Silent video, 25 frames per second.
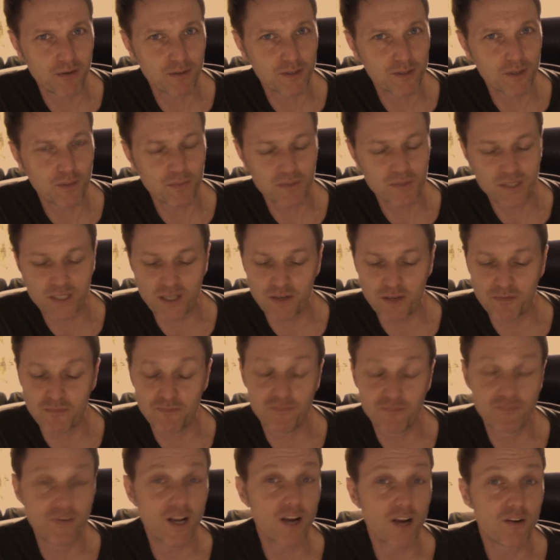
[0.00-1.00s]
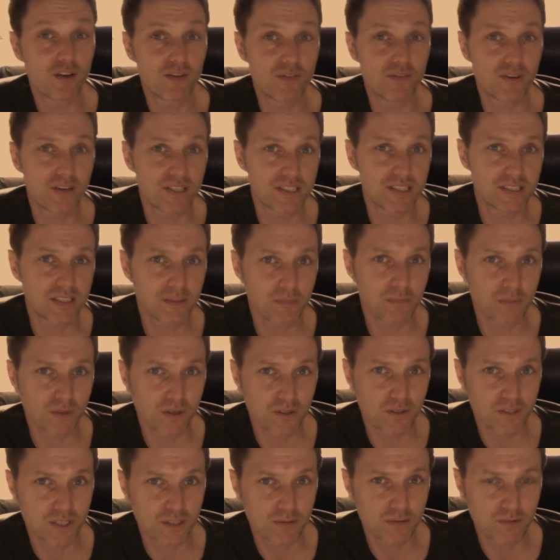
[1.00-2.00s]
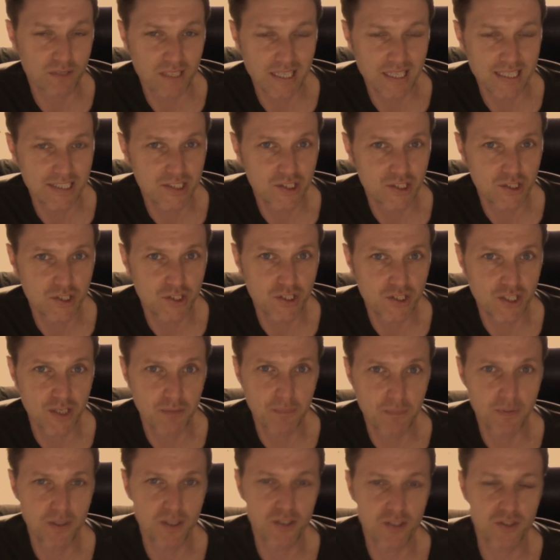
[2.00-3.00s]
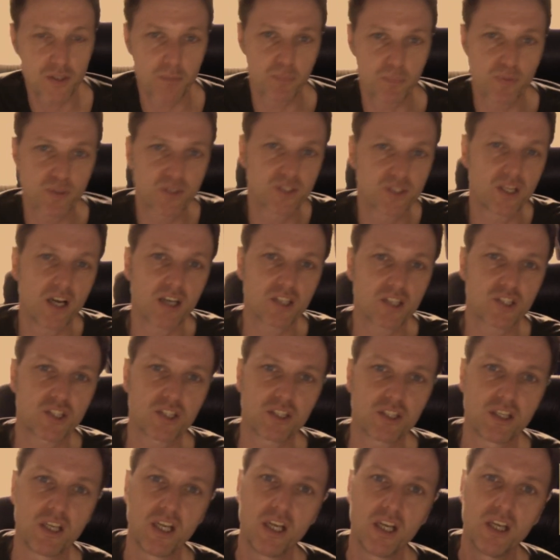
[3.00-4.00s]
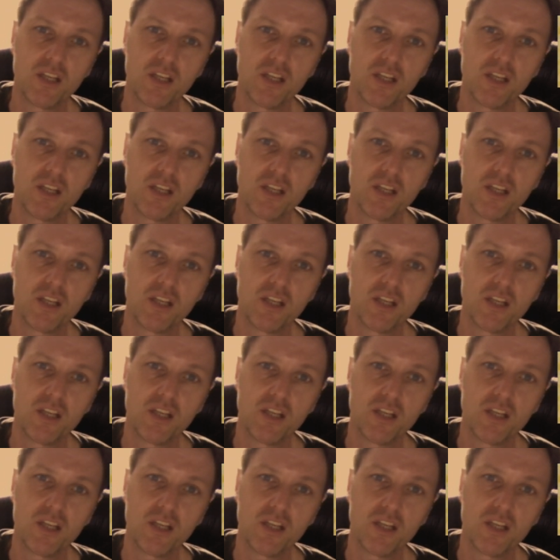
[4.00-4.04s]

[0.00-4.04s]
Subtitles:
It's obviously a very, very symbiotic relationship because the production,